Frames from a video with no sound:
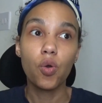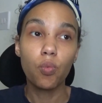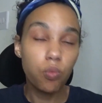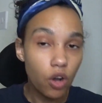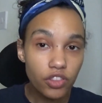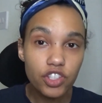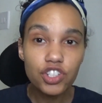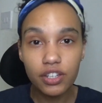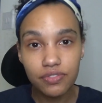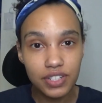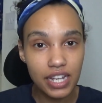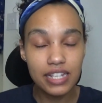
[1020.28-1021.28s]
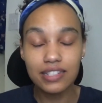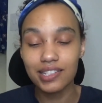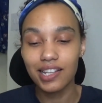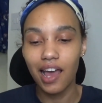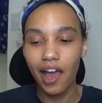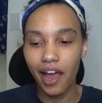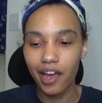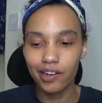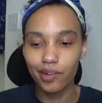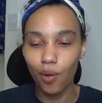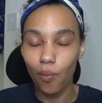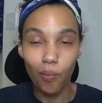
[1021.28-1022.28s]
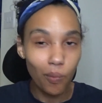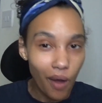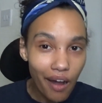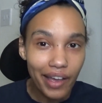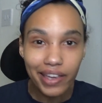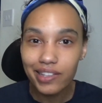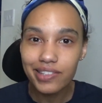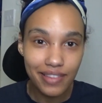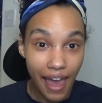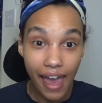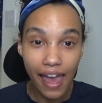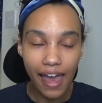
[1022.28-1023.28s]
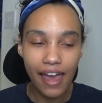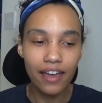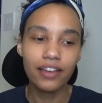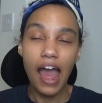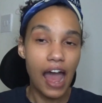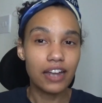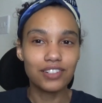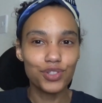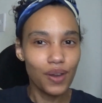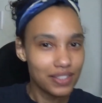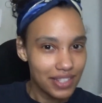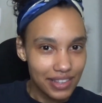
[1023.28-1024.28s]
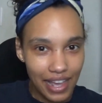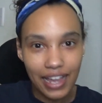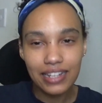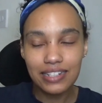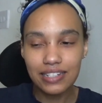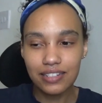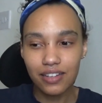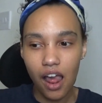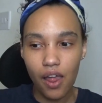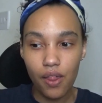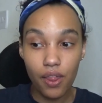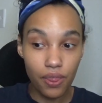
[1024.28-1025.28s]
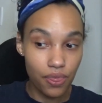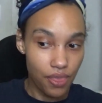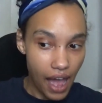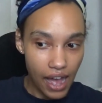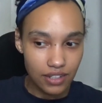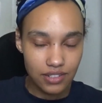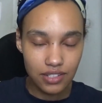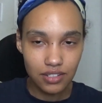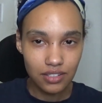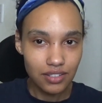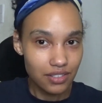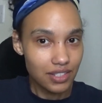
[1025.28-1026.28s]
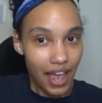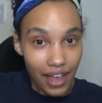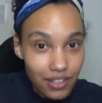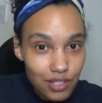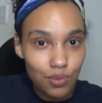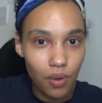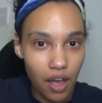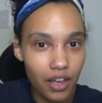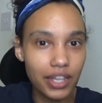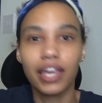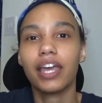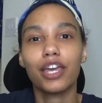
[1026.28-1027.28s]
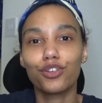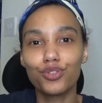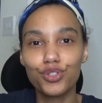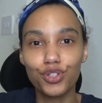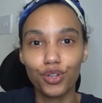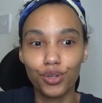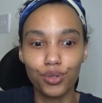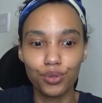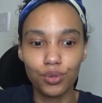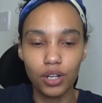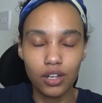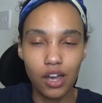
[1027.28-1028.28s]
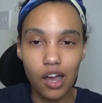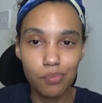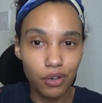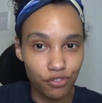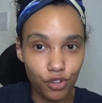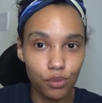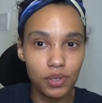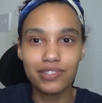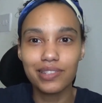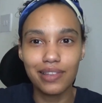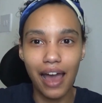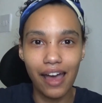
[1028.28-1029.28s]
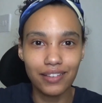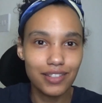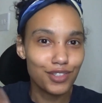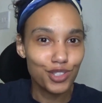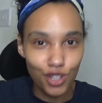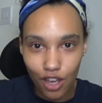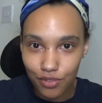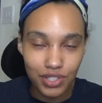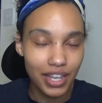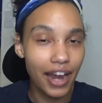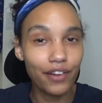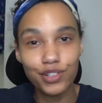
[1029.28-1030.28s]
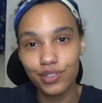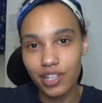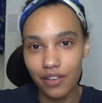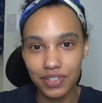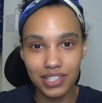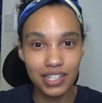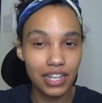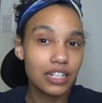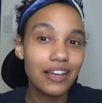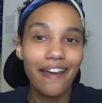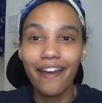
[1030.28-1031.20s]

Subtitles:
what the shift is and why it's there and translate that text work into performance that serves the character and serves the scene,